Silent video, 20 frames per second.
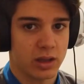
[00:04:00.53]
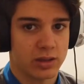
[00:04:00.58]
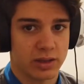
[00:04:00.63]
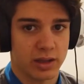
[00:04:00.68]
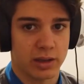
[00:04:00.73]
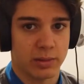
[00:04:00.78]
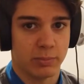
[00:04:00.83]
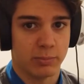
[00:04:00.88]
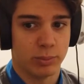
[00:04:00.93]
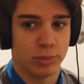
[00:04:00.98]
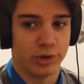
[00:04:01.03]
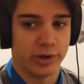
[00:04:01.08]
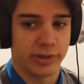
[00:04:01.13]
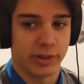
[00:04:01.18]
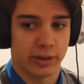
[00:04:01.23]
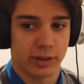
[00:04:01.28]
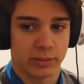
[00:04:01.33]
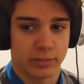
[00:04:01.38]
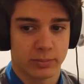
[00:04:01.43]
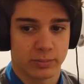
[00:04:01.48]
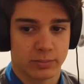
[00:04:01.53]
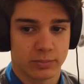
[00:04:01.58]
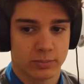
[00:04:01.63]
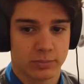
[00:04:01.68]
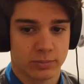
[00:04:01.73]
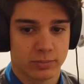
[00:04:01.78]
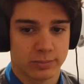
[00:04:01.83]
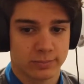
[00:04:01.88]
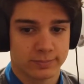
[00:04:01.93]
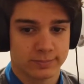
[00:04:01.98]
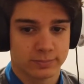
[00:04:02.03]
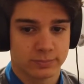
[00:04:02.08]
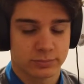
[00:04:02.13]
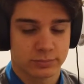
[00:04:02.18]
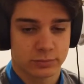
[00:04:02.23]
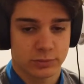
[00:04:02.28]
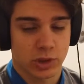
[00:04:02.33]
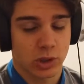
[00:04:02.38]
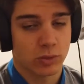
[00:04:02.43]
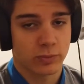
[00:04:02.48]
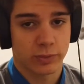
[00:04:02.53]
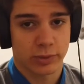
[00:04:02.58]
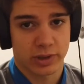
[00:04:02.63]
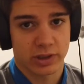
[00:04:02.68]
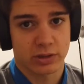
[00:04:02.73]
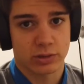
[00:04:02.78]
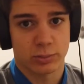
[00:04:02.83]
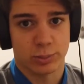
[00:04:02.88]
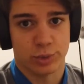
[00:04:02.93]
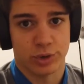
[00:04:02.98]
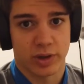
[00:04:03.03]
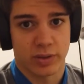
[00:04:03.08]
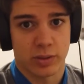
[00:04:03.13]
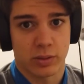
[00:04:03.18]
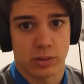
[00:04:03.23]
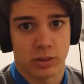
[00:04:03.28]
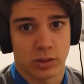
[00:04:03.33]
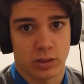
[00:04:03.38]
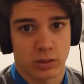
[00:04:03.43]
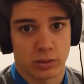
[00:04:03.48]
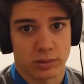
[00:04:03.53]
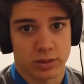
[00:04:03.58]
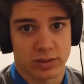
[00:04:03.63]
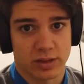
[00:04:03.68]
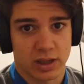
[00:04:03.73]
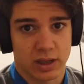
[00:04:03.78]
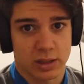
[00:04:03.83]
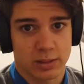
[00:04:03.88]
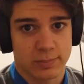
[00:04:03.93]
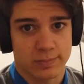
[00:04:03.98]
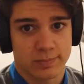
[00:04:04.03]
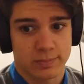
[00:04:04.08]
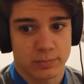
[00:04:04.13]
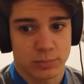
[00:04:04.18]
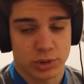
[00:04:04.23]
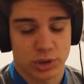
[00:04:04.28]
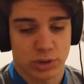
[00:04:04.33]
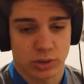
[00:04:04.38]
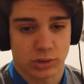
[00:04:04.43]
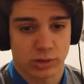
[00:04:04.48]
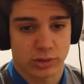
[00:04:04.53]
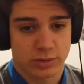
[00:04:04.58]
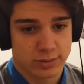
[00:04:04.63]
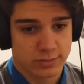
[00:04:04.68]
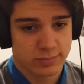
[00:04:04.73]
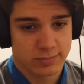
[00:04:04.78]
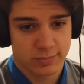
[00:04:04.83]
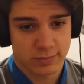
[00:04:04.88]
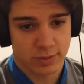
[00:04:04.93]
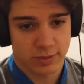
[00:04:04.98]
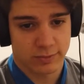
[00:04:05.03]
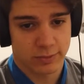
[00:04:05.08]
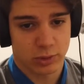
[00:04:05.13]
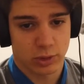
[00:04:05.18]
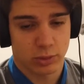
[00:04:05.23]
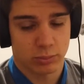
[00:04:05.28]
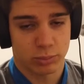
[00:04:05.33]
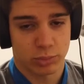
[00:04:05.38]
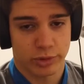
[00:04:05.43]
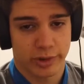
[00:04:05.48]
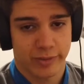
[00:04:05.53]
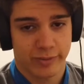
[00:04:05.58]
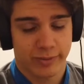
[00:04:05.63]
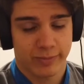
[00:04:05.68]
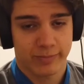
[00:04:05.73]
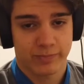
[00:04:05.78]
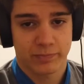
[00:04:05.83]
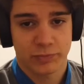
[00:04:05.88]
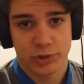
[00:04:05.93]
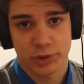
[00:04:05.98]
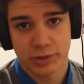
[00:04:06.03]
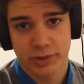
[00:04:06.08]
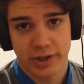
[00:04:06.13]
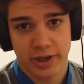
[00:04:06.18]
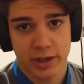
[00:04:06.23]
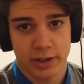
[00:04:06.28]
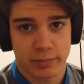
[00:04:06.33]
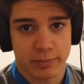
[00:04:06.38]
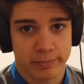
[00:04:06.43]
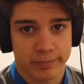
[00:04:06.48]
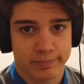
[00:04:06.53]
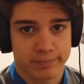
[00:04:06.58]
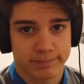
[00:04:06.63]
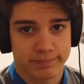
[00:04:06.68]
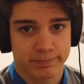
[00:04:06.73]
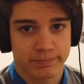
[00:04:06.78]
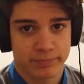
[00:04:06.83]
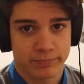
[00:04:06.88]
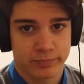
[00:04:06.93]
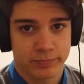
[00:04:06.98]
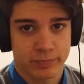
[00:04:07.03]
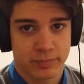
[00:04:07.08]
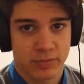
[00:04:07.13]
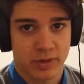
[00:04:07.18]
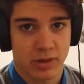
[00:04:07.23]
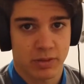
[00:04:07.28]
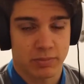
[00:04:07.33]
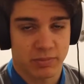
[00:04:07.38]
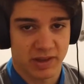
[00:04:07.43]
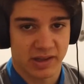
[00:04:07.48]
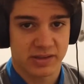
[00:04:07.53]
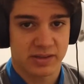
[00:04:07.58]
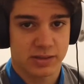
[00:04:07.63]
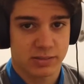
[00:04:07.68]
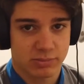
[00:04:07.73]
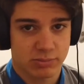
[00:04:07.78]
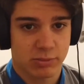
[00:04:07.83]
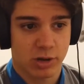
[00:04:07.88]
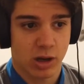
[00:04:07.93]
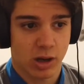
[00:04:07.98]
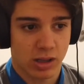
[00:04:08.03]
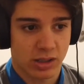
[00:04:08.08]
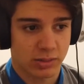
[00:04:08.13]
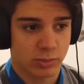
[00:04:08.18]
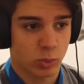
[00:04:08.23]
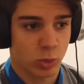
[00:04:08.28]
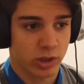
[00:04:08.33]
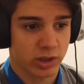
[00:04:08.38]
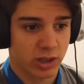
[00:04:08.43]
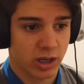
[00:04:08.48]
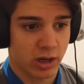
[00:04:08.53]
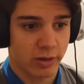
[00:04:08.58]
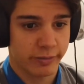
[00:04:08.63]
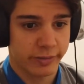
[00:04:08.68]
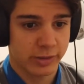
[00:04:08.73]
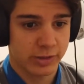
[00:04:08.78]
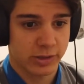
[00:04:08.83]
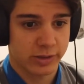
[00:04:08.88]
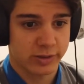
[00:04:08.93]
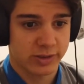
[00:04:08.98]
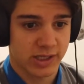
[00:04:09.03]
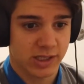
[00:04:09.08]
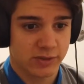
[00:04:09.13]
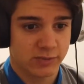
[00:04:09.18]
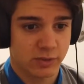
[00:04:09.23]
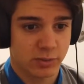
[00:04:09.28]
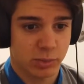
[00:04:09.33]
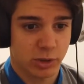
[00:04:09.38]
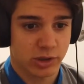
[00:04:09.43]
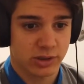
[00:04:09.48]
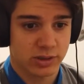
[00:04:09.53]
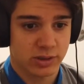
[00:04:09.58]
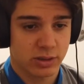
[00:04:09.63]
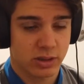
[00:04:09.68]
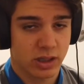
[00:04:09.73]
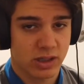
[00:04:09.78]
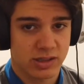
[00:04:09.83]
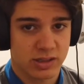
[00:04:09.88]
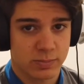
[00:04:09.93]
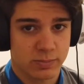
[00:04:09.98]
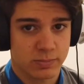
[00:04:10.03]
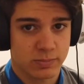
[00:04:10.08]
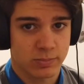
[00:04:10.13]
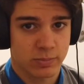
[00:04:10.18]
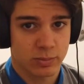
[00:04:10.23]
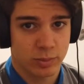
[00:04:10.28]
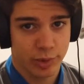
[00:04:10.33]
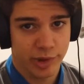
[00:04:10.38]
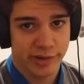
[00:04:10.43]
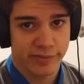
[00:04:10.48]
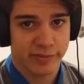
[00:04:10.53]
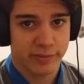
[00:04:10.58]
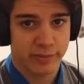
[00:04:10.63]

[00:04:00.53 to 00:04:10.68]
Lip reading: yeah, breathing. Don't forget to breathe along the day, because if you don't breathe, you'll die. That's what every successful person does. Breathe.